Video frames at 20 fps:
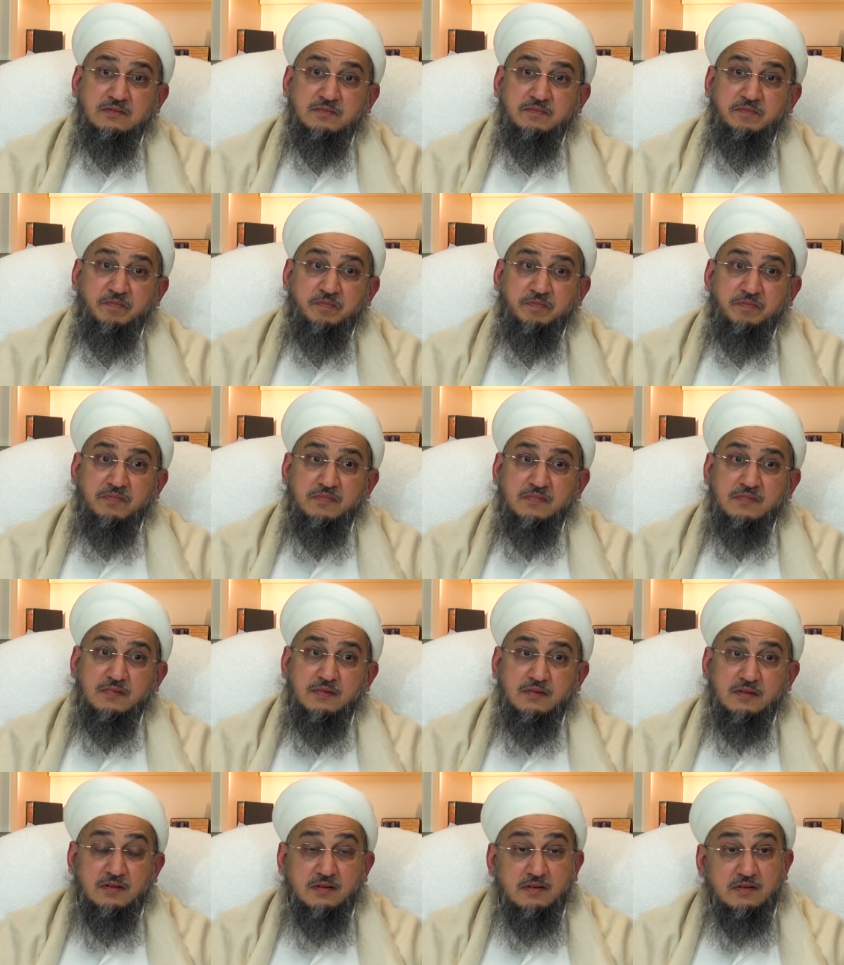
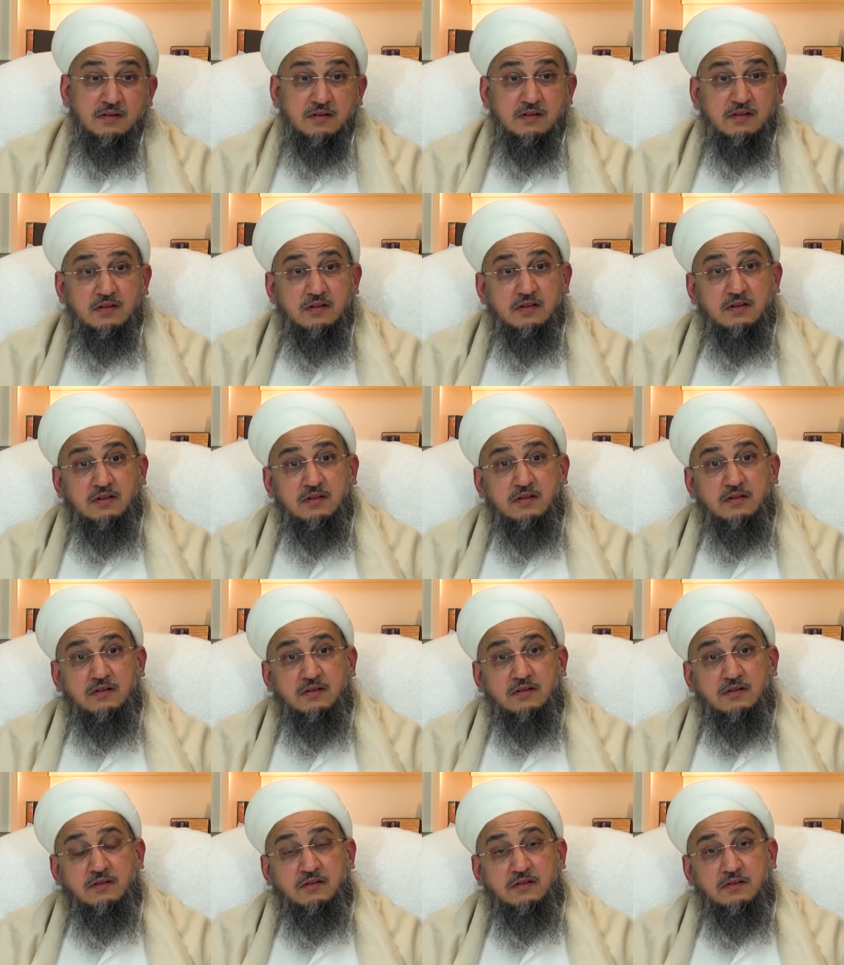
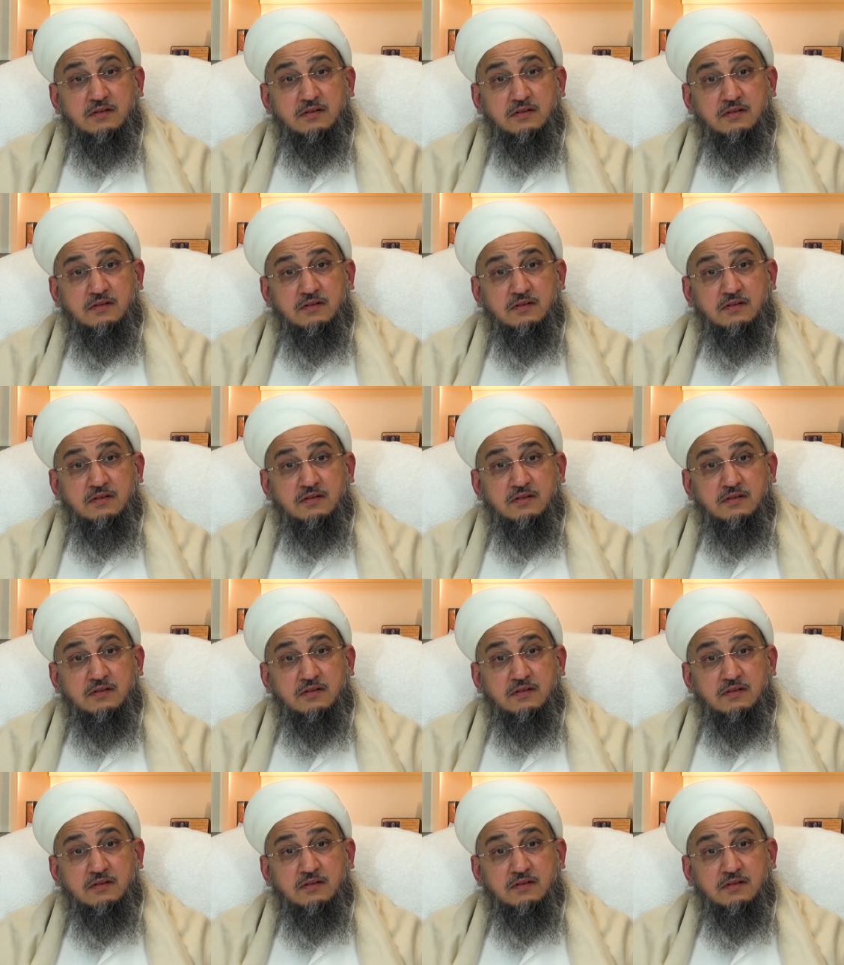No one is speaking in this clip.